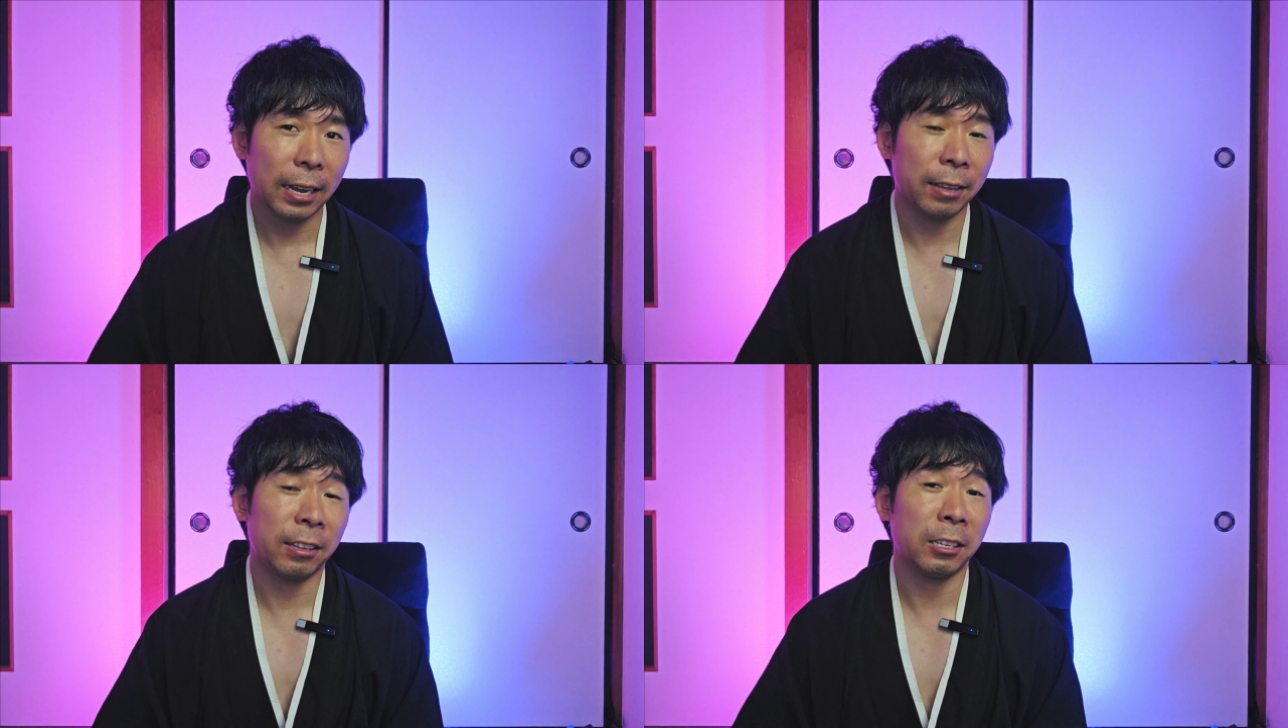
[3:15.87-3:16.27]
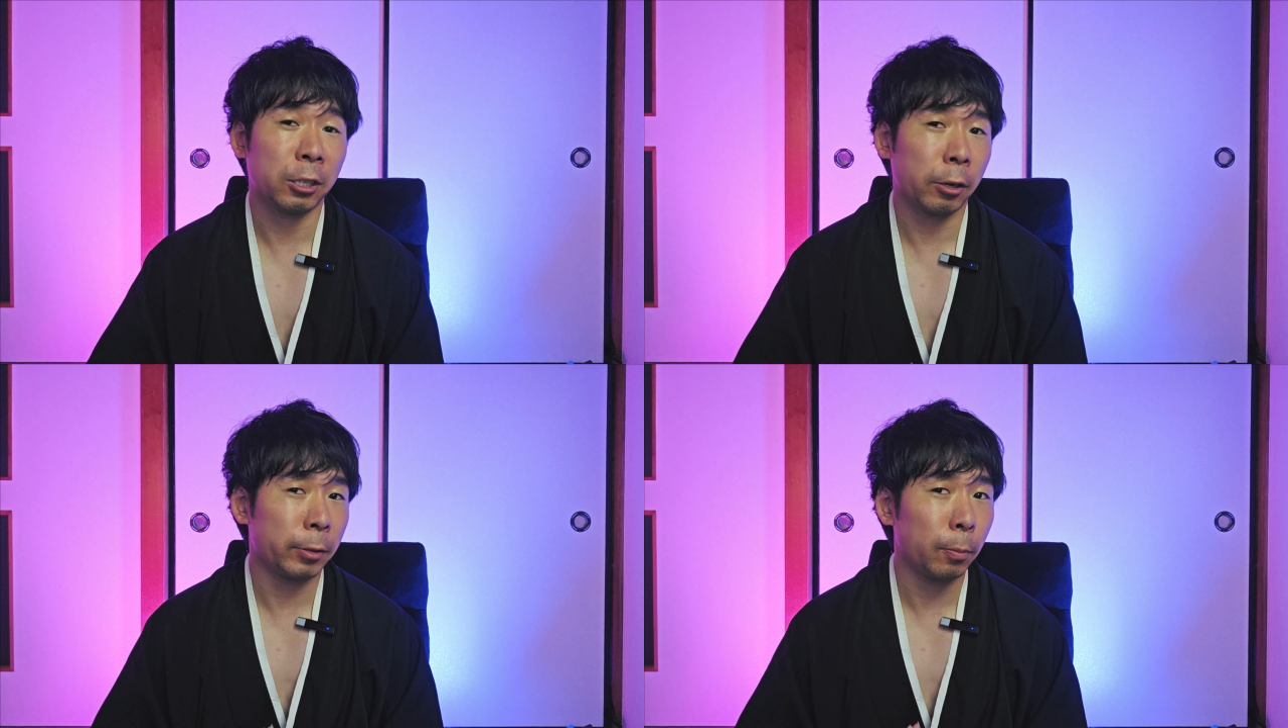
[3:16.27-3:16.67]
in the
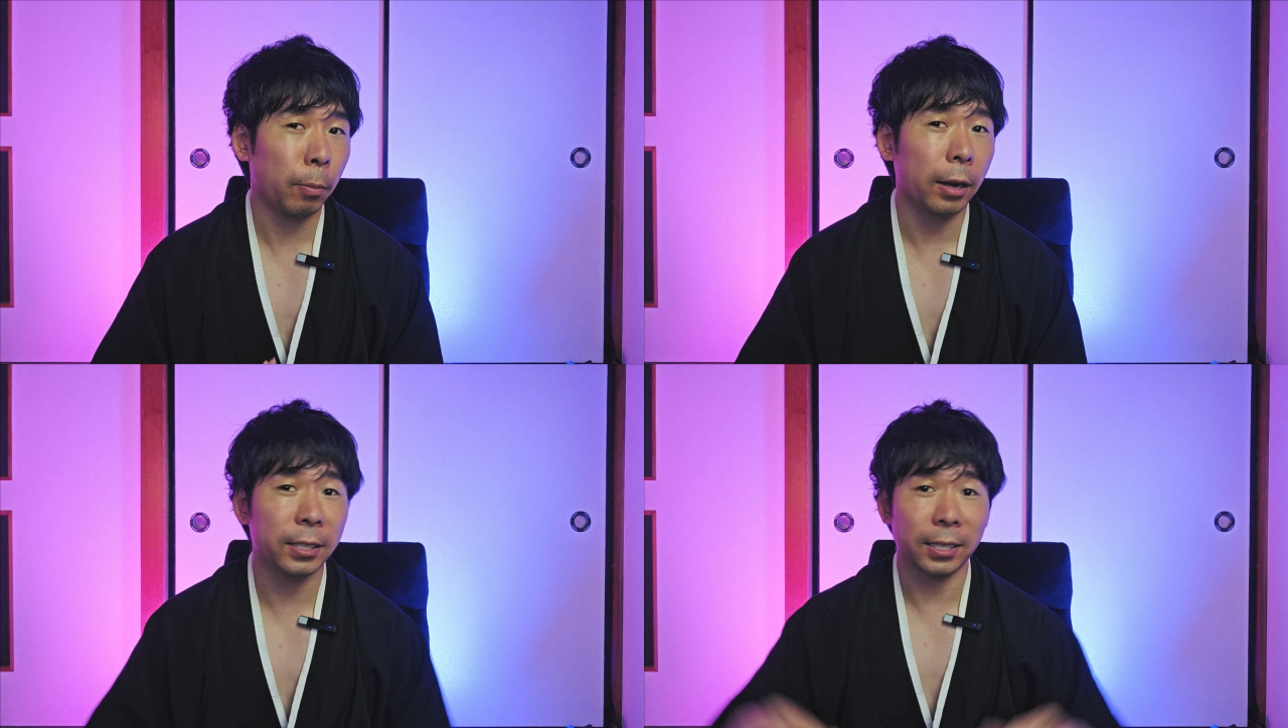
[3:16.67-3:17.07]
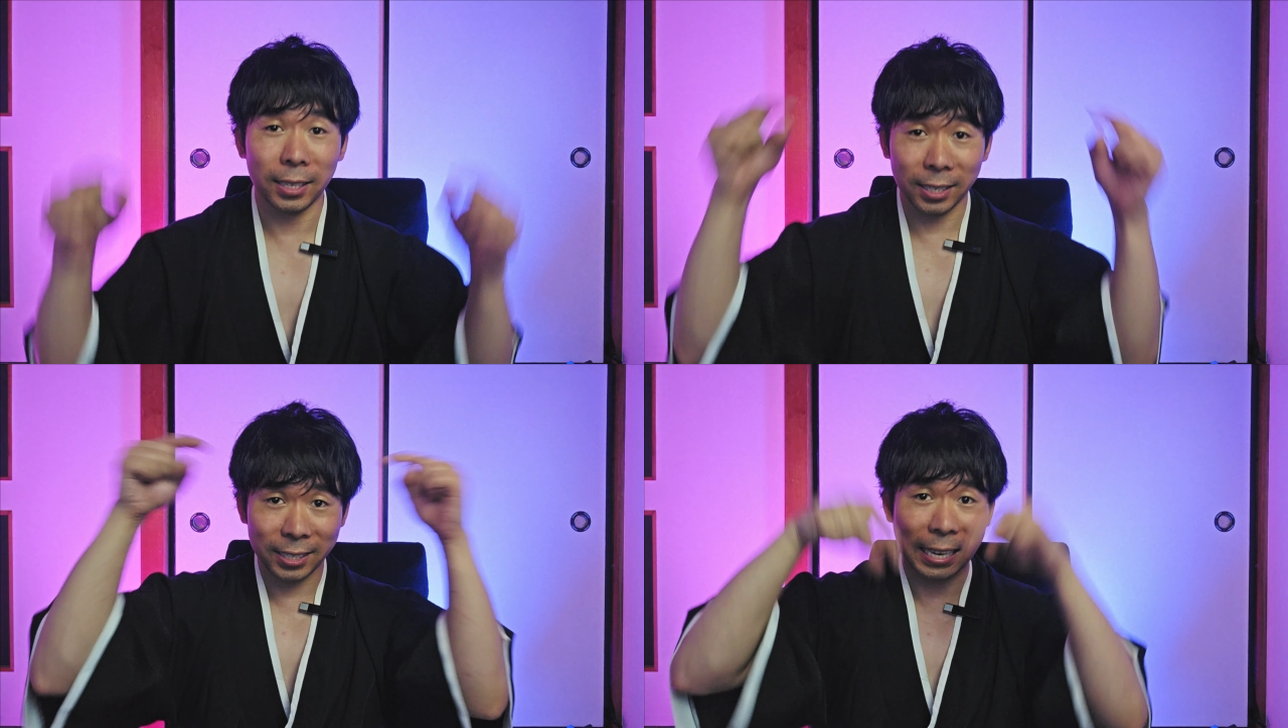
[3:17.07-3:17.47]
description box
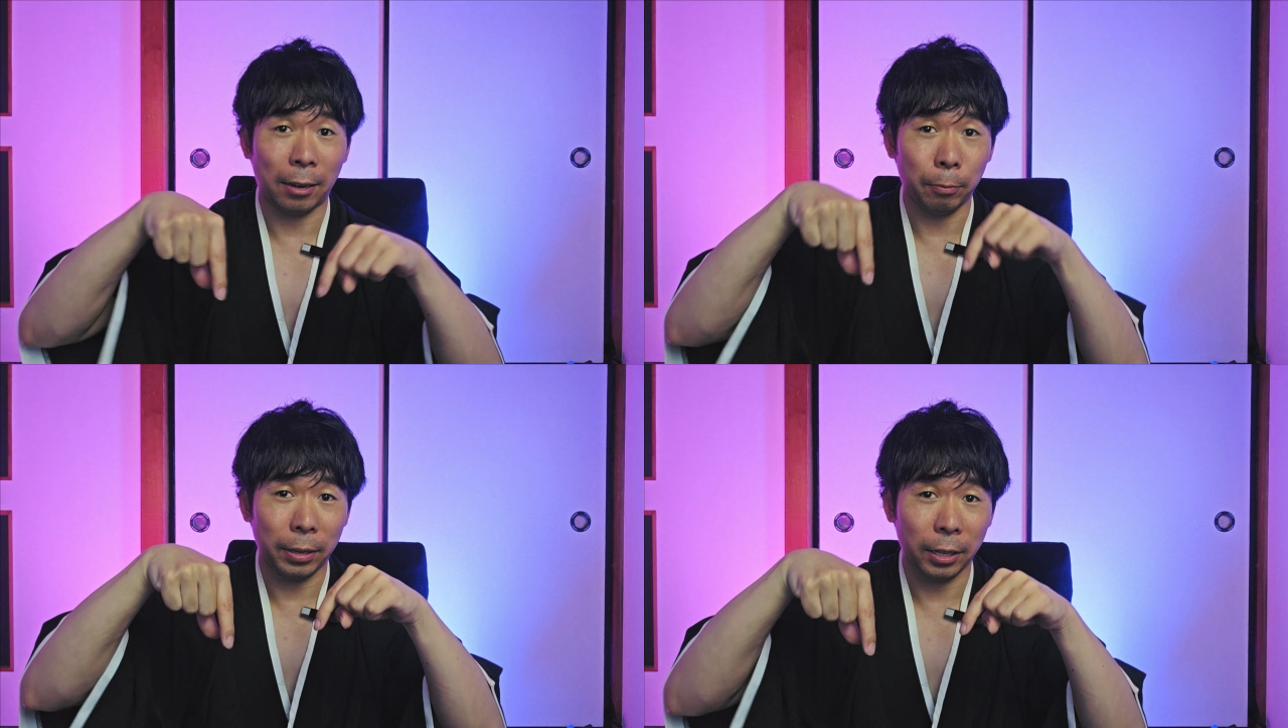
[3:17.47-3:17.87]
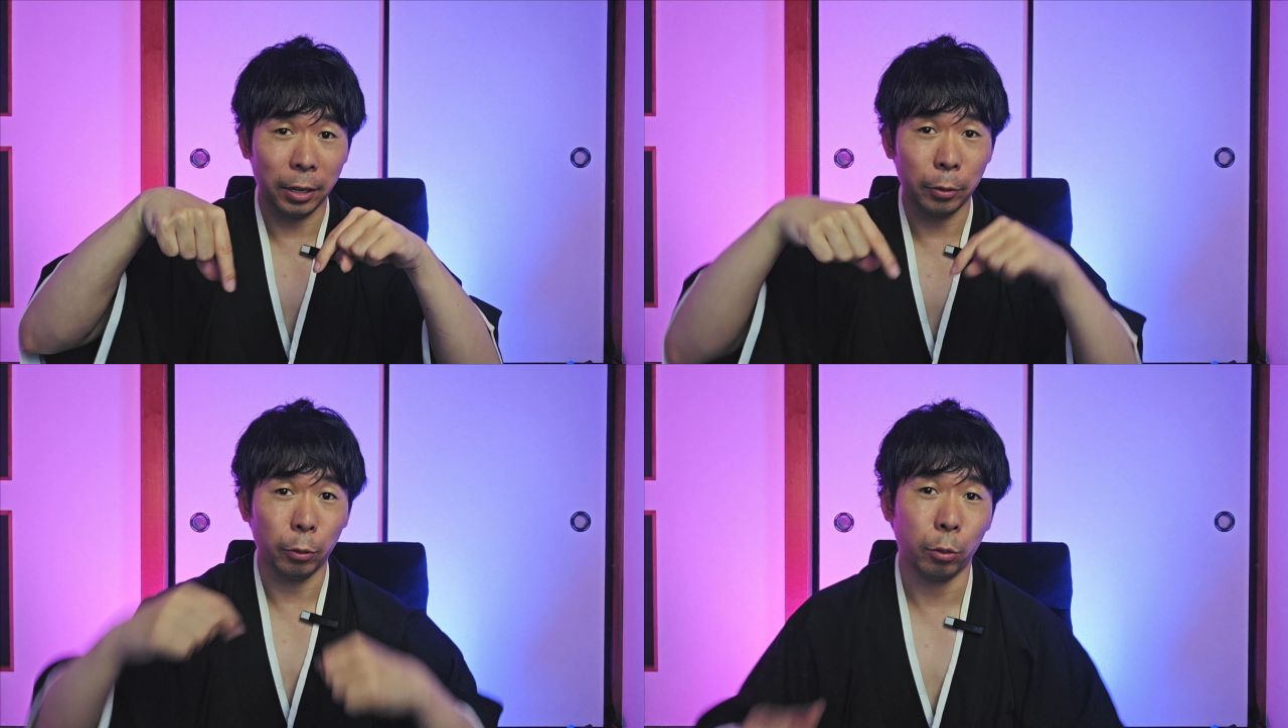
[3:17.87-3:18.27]
down
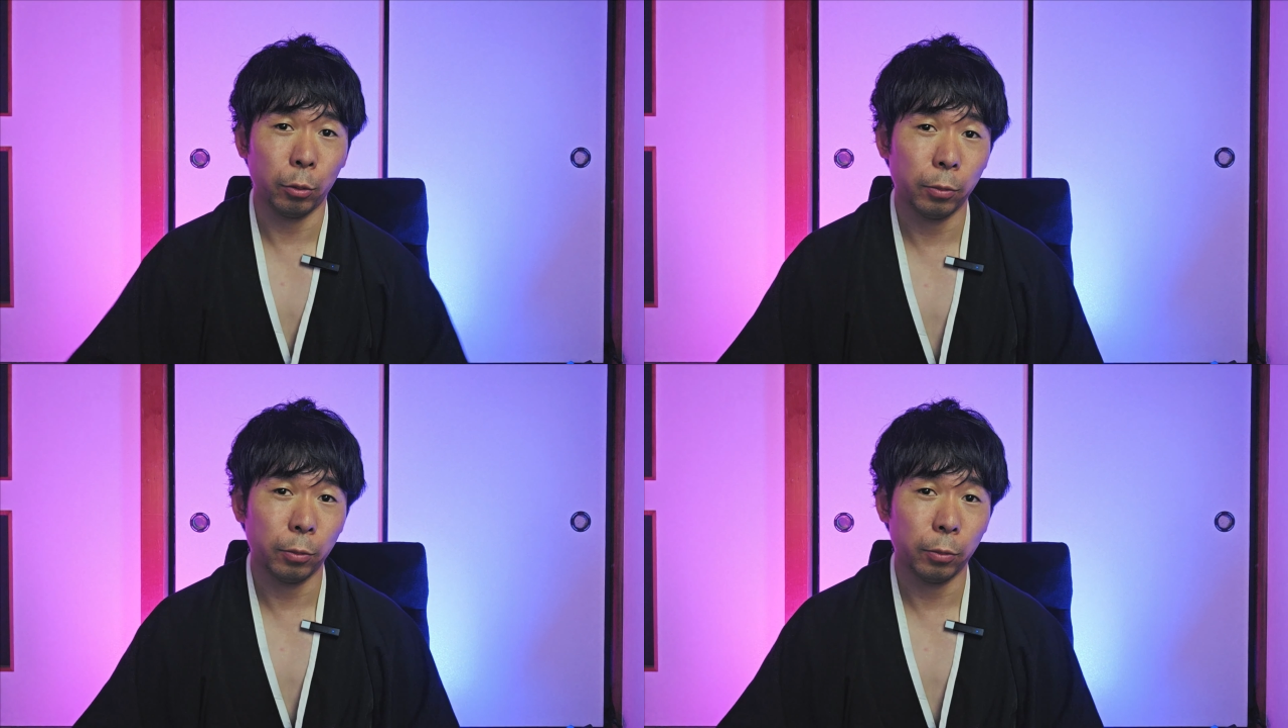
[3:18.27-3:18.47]
below.